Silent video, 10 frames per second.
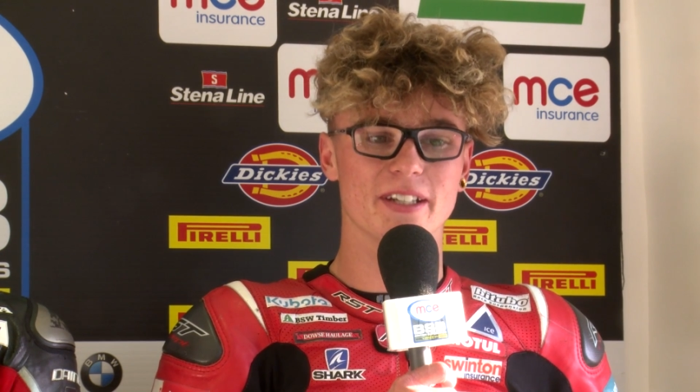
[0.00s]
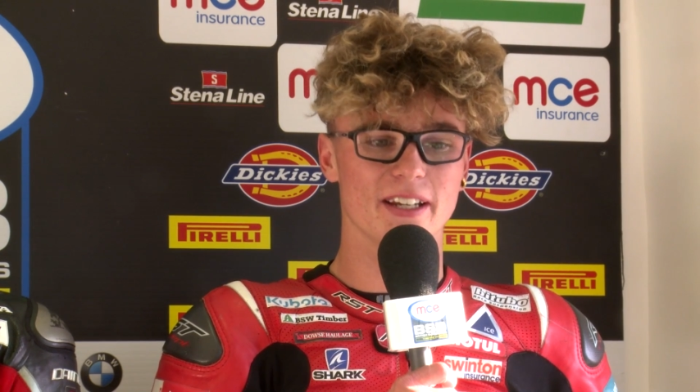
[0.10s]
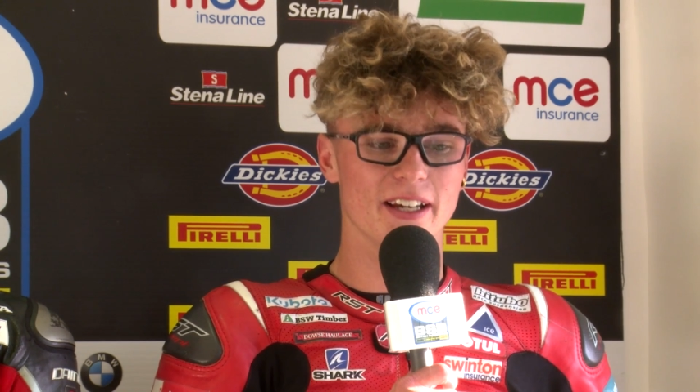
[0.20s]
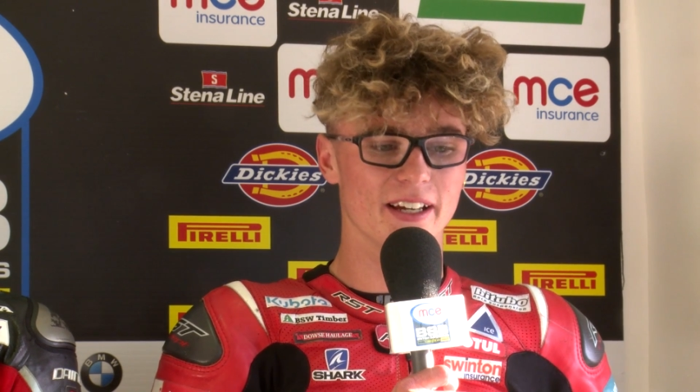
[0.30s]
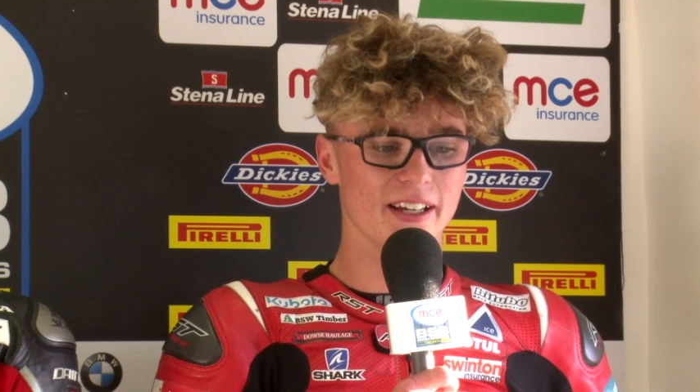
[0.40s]

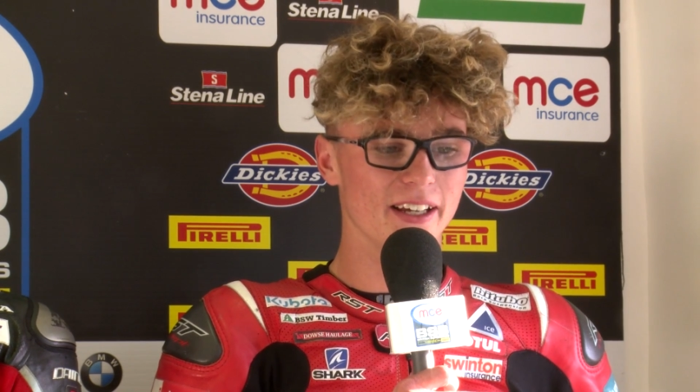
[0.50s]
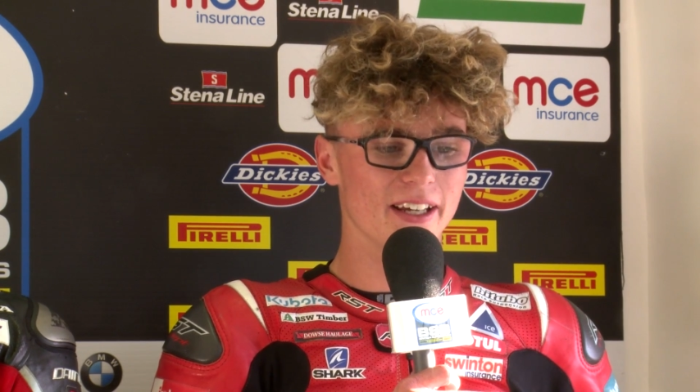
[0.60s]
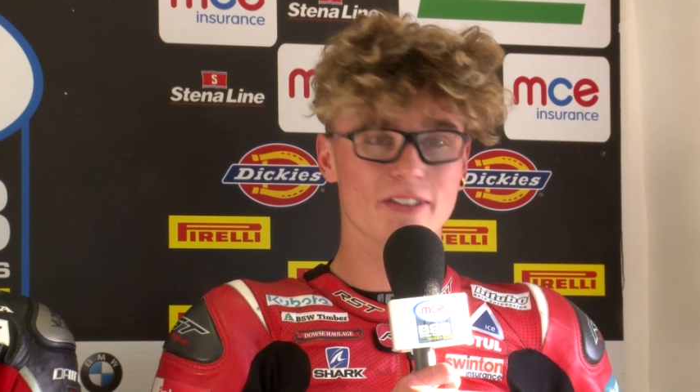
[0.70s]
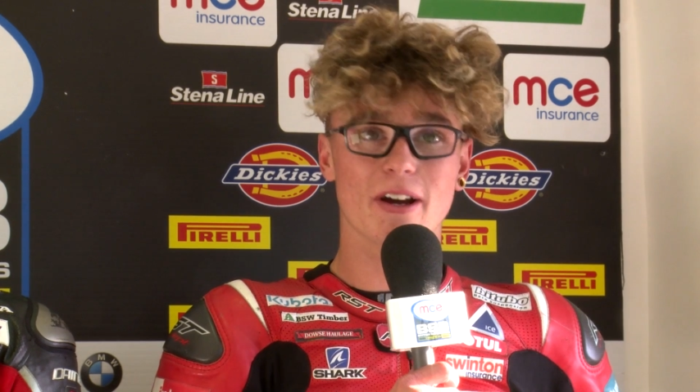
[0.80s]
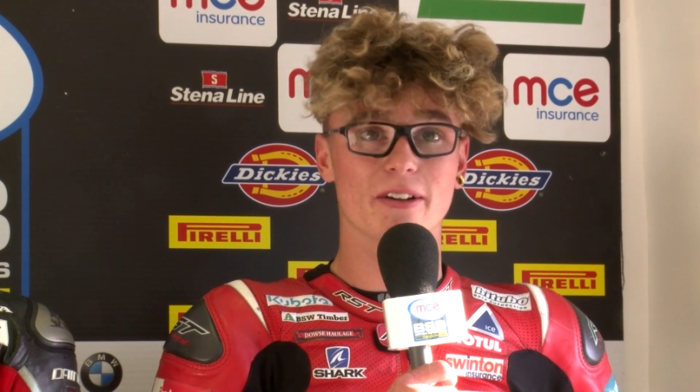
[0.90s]
and
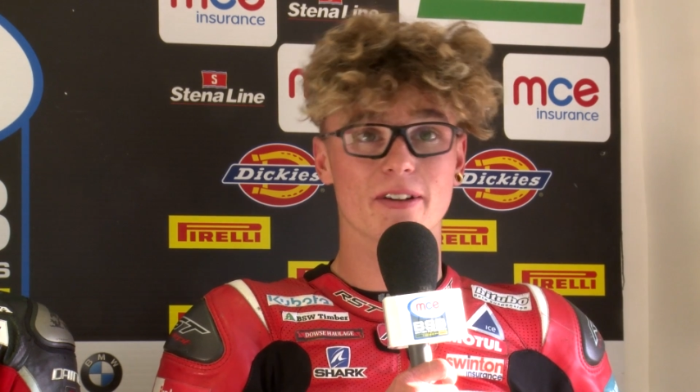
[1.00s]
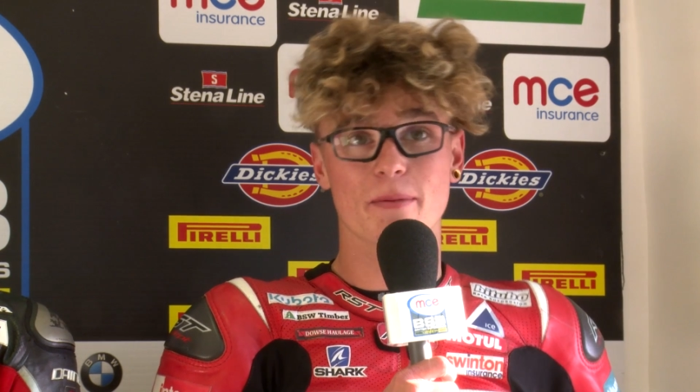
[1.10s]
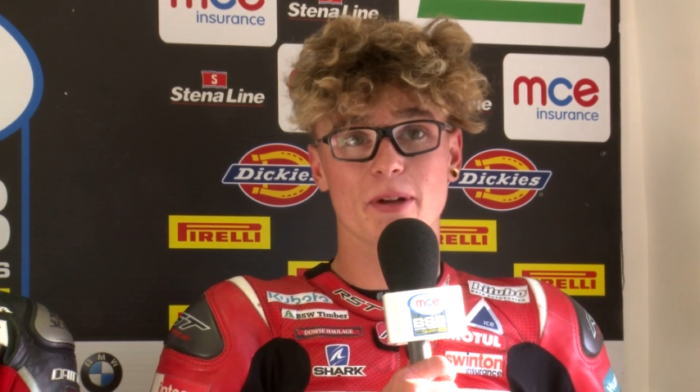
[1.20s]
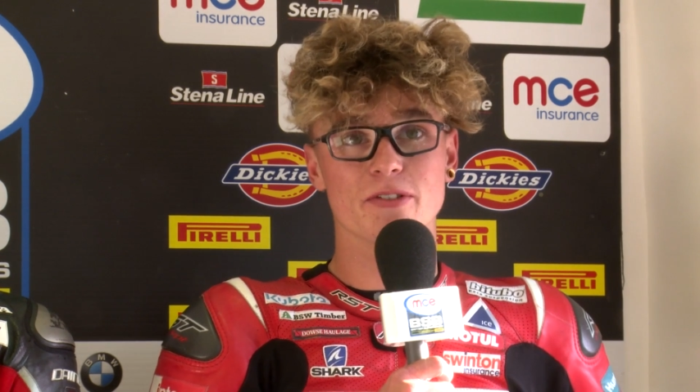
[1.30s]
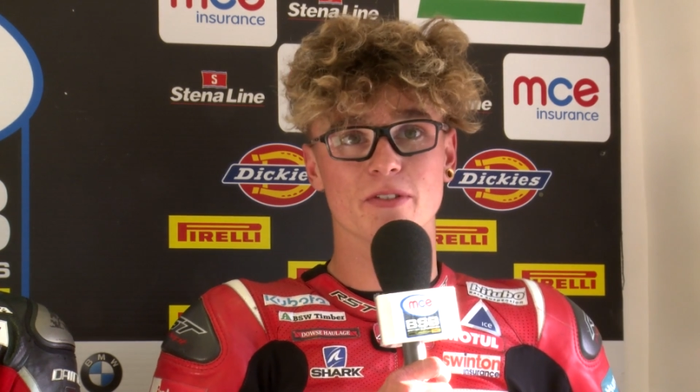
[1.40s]

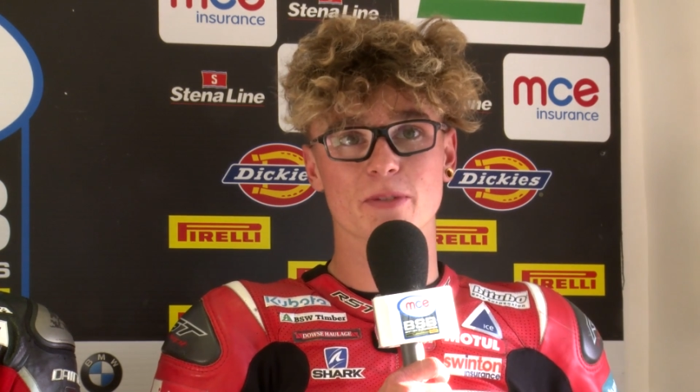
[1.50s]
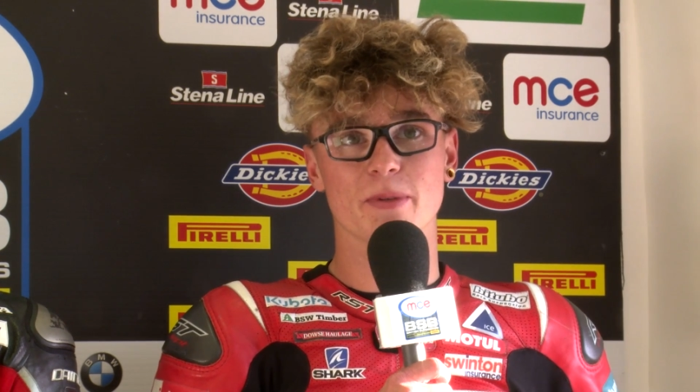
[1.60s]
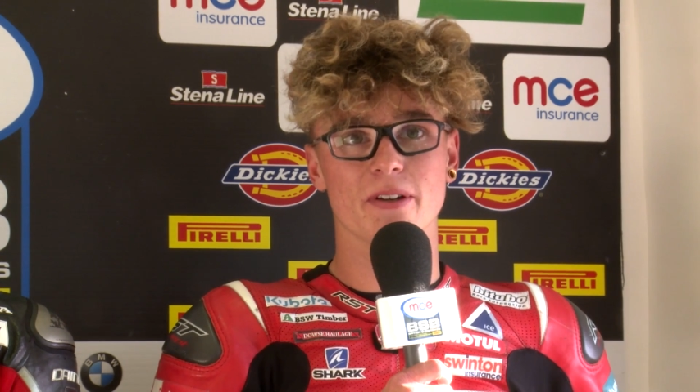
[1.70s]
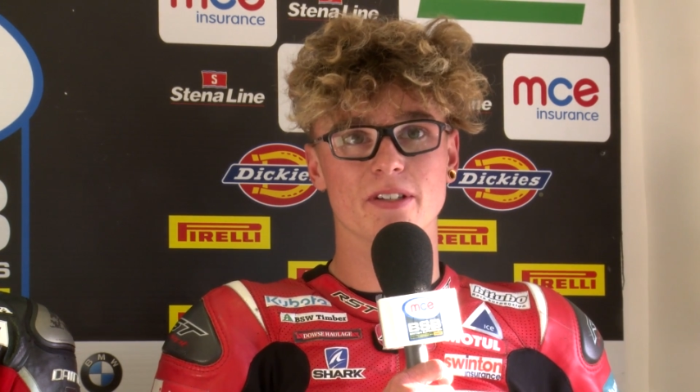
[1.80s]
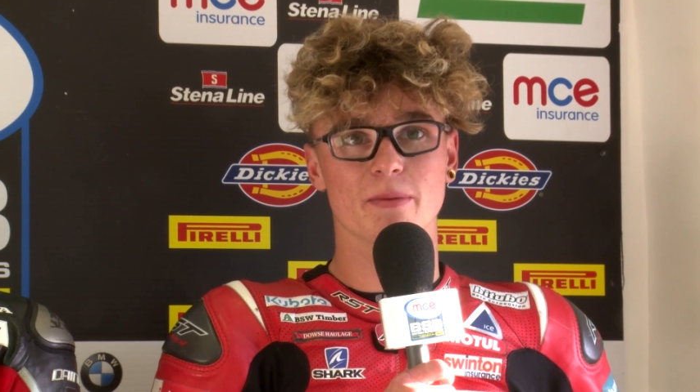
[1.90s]
grab loads of experience.